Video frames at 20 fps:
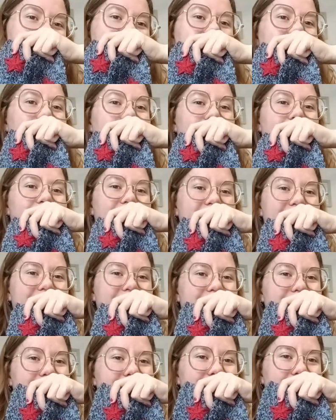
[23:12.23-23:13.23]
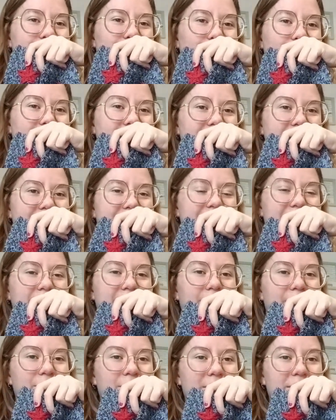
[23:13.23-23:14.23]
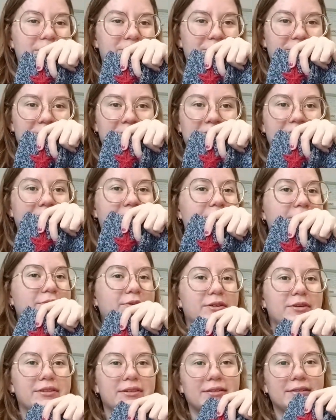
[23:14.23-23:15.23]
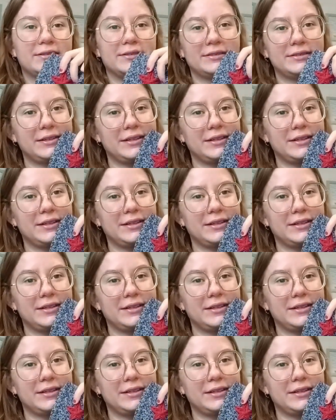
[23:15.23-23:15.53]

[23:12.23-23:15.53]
Obviously one is still a lot larger than the other one.